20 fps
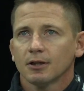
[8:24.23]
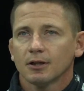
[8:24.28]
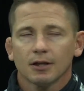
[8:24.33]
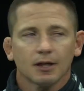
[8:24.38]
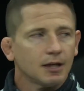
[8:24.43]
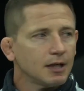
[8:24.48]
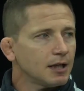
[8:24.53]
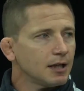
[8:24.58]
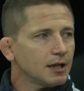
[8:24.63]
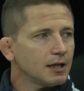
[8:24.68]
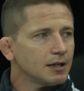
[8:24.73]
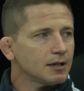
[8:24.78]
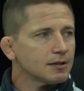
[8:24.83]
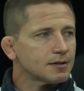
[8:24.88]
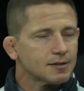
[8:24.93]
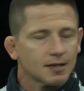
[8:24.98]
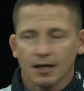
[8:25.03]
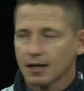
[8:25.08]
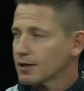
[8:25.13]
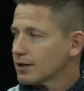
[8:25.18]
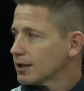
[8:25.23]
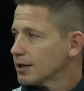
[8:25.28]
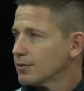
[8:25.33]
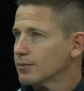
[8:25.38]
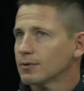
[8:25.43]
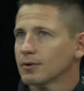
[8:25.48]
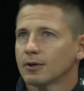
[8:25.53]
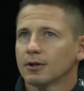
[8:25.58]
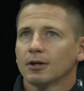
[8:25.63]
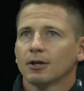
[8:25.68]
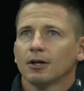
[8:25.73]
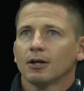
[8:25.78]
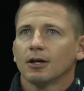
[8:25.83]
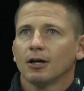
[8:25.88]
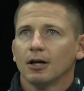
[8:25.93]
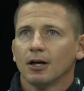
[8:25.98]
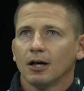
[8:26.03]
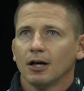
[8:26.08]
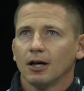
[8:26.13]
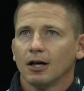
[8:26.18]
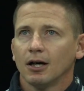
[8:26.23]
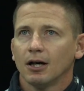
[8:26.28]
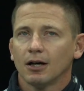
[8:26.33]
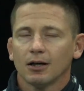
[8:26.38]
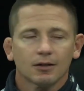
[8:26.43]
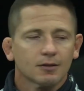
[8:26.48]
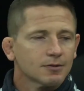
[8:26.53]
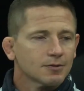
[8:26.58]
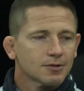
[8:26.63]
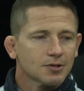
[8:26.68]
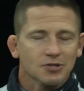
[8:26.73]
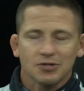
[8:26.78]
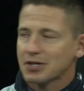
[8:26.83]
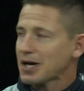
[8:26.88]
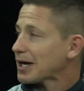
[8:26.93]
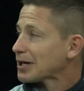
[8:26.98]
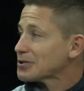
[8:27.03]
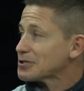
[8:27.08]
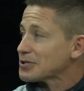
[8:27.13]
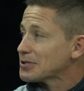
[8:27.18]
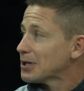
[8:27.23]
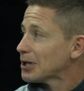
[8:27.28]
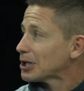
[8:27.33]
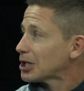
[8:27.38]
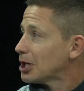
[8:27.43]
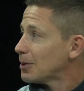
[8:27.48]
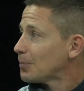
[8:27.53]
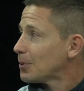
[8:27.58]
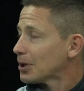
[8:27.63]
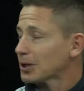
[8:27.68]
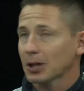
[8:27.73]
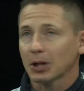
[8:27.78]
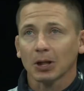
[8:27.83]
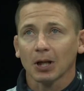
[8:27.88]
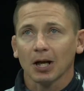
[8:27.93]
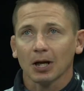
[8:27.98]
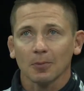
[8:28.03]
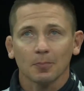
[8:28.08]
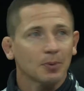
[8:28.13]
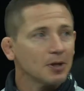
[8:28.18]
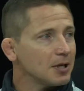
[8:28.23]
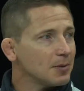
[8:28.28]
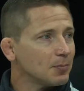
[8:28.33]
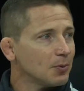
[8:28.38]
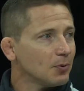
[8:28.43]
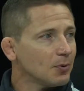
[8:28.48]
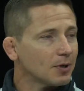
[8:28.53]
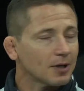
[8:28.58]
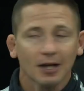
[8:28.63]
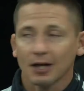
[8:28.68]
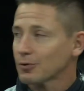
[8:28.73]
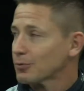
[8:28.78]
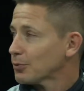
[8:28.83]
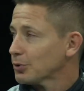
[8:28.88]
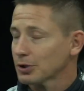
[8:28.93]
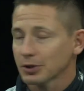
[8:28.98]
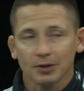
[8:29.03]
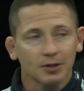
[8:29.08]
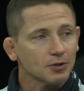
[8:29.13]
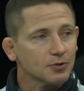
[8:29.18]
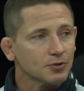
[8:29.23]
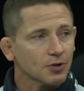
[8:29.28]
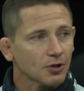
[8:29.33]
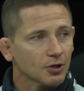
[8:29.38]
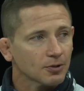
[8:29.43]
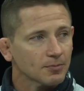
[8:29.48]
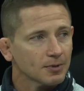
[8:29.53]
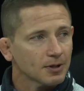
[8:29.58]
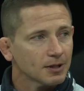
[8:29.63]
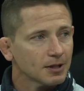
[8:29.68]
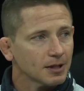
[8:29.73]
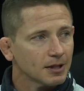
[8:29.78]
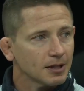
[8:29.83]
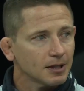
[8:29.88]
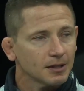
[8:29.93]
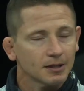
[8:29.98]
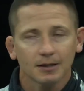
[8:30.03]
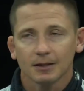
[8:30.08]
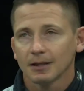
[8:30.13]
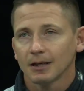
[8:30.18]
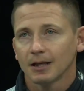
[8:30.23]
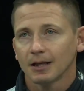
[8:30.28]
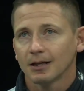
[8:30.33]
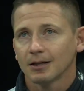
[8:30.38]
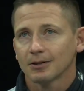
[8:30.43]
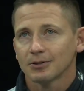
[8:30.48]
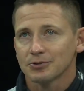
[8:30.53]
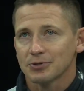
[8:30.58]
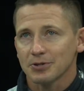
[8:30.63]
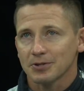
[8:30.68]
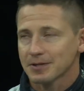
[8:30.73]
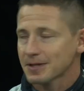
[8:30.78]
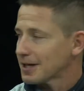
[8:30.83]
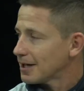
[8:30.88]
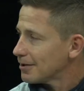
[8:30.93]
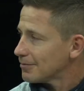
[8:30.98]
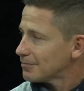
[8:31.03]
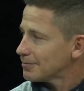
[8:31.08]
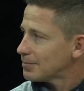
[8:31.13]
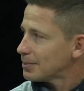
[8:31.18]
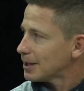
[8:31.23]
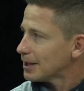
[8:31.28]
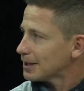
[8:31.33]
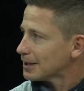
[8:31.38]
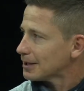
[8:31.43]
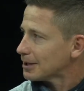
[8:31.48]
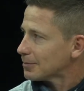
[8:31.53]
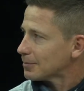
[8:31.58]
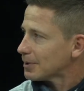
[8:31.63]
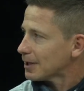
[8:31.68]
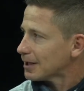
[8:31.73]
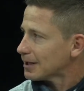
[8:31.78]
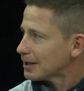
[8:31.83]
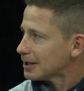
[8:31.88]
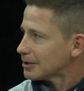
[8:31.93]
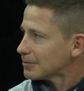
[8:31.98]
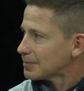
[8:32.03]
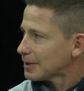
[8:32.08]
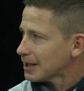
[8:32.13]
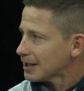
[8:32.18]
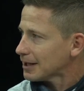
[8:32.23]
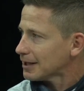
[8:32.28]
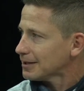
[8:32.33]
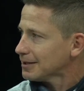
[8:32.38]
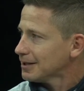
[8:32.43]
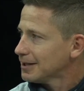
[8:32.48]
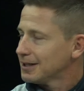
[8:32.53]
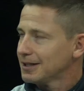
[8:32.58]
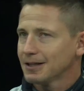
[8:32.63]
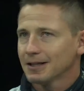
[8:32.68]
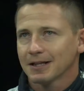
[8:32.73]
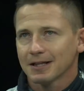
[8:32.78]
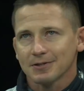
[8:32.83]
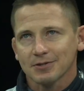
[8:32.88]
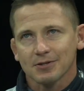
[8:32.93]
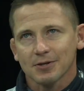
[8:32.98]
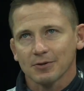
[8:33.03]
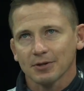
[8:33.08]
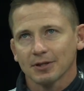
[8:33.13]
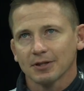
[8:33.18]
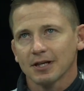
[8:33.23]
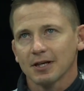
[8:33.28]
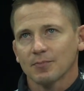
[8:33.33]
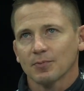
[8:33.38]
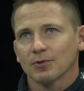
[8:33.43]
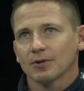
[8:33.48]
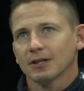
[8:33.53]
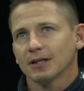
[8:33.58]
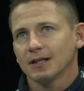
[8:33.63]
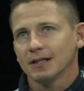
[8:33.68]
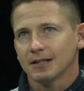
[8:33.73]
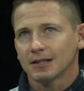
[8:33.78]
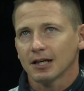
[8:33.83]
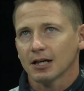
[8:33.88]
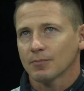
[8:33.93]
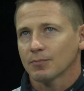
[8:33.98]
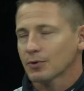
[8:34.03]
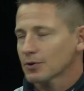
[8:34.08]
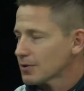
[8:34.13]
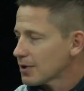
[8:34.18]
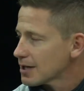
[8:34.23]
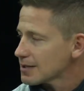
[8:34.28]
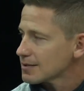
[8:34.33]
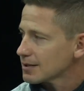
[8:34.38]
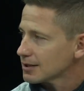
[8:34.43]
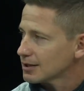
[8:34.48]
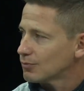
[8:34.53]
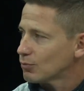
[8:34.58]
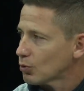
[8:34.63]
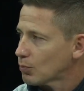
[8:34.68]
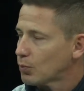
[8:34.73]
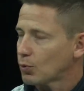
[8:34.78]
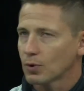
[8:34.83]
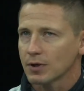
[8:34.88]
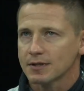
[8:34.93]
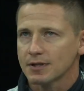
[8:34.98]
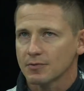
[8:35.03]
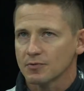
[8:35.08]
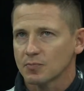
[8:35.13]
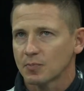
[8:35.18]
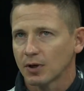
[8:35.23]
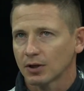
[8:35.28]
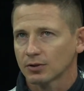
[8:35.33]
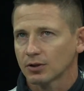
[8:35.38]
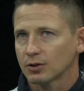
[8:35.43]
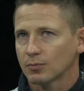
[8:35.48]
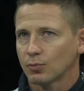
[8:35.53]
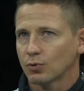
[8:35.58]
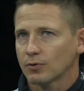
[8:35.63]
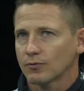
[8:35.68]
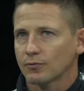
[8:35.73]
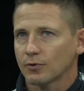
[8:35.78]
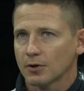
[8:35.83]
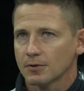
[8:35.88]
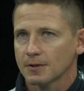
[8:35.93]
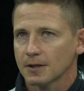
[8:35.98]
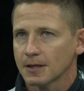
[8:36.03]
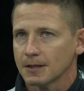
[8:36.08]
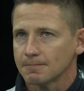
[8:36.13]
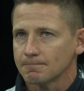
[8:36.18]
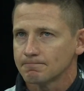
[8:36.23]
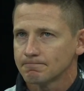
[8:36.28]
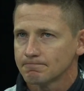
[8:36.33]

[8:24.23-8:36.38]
And Taryn just kind of snuck up on a lot of people and had a really good tournament and just kept pinning and pinning and pinning. And so the deeper that he kept progressing, the more points he was putting on the board for our team.